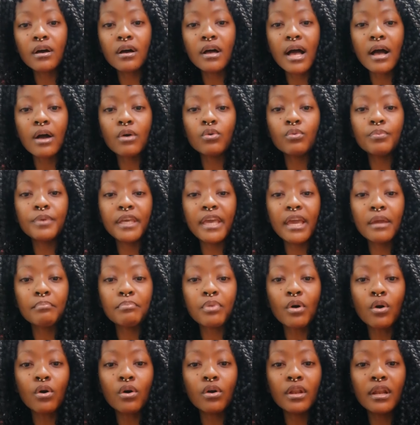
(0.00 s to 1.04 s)
uh, who became
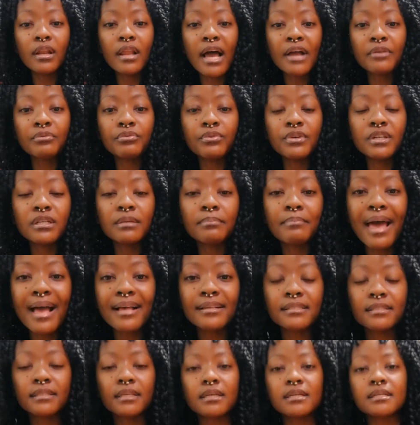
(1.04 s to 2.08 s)
Paul, and with
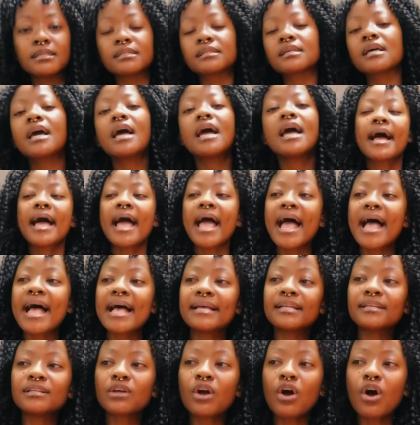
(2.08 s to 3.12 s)
Damascus,
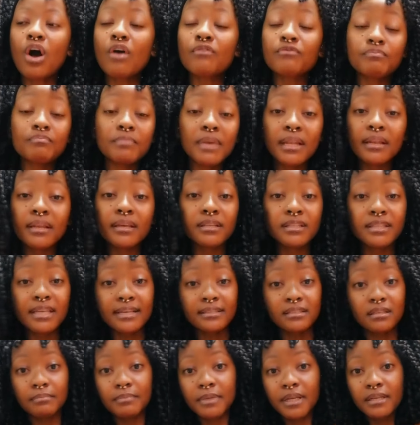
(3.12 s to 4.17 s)
and of many
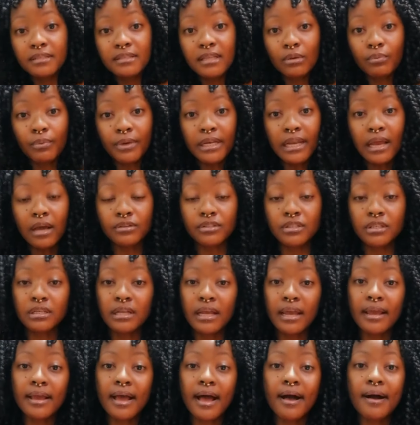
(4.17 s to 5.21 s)
testimonies that we now
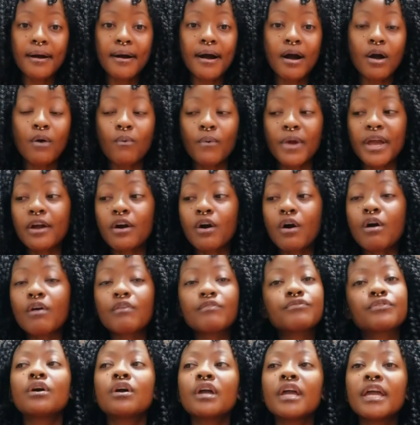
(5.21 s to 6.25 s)
today are aware
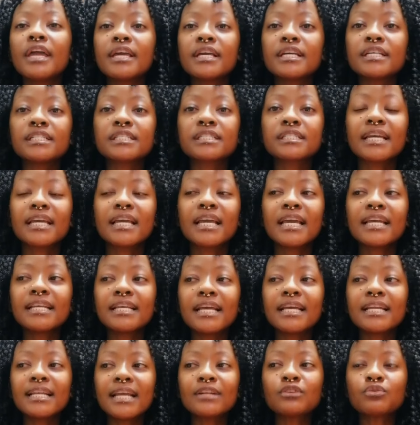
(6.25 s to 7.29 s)
of, is it,
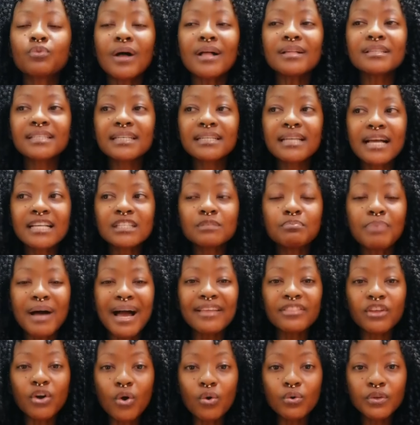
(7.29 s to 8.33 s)
it, it dwells in us by
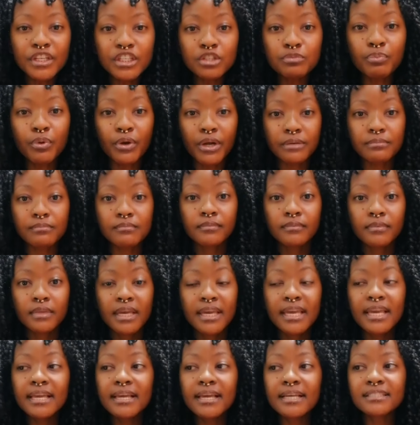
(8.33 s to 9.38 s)
the Holy Spirit.
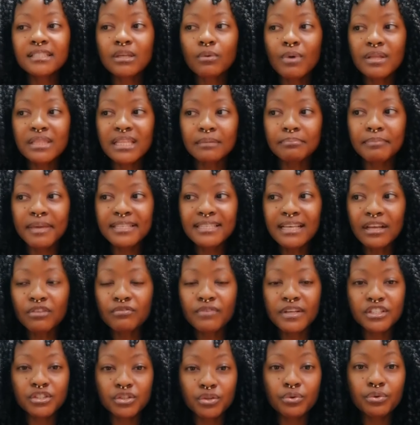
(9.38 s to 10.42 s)
He is the one that makes out of
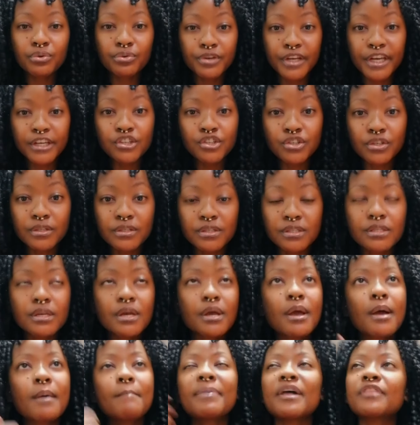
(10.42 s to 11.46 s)
us new creations.
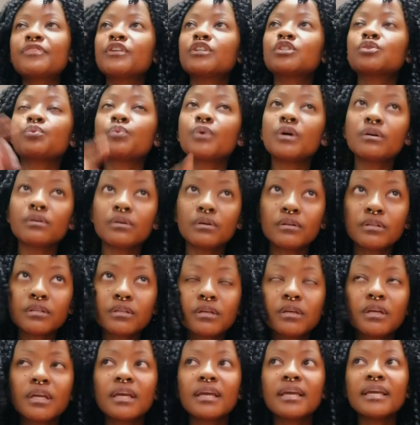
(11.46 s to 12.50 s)
But this world
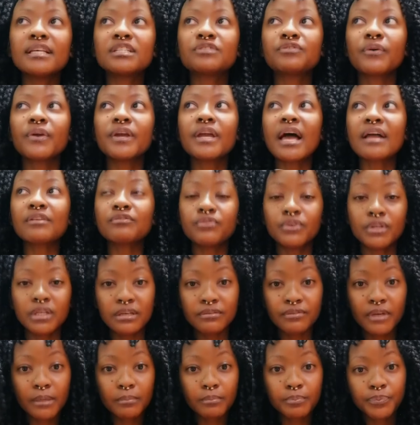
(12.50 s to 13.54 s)
is very
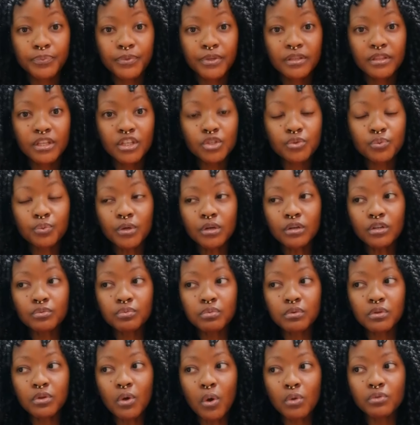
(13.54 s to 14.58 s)
unforgiving. This world
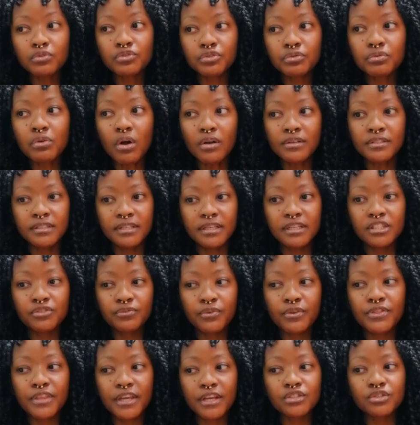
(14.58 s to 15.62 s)
will hold you hostage for
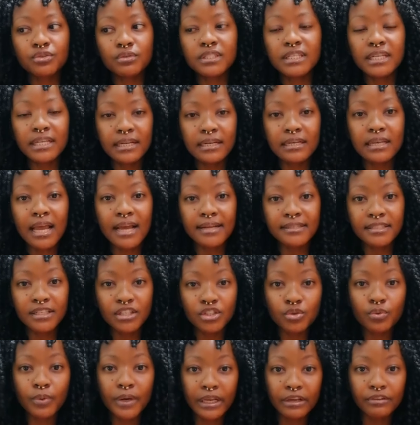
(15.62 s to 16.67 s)
things you did in
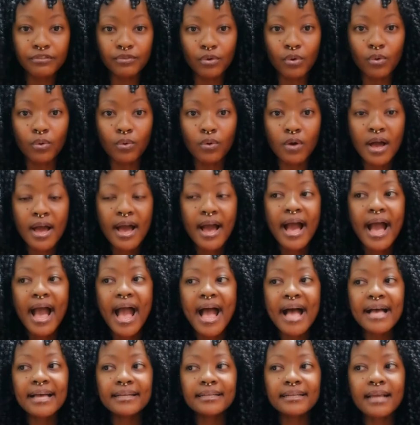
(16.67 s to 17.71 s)
1924.
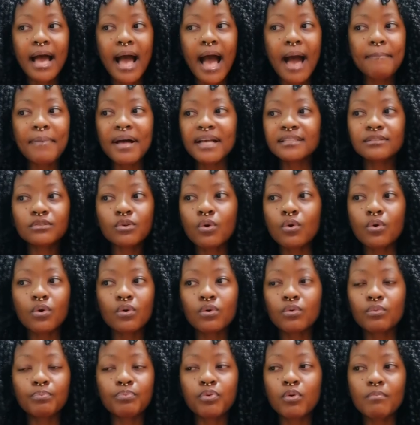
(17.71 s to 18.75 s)
And abazo
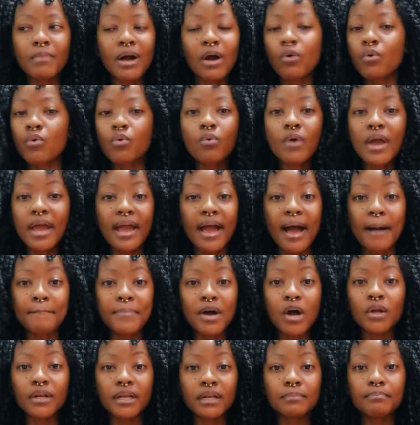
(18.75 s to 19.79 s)

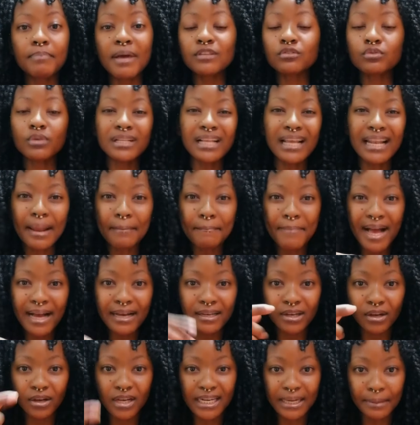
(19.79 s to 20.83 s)
about it bazohlala
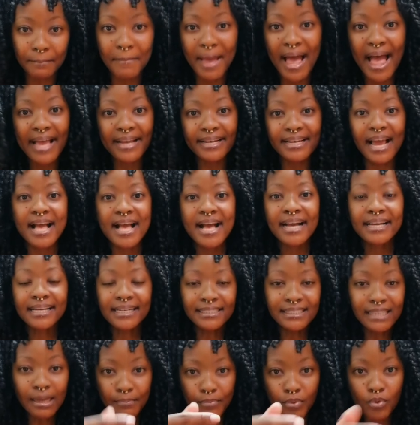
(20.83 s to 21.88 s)
bakureminder
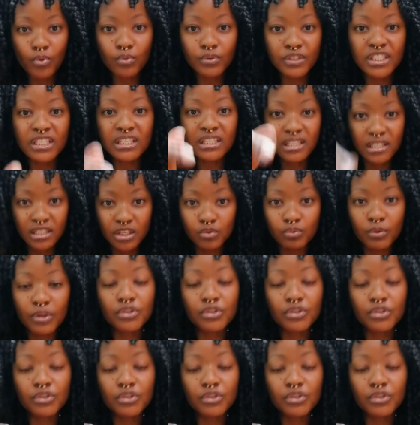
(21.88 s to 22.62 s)
grandshap ukuthi this is what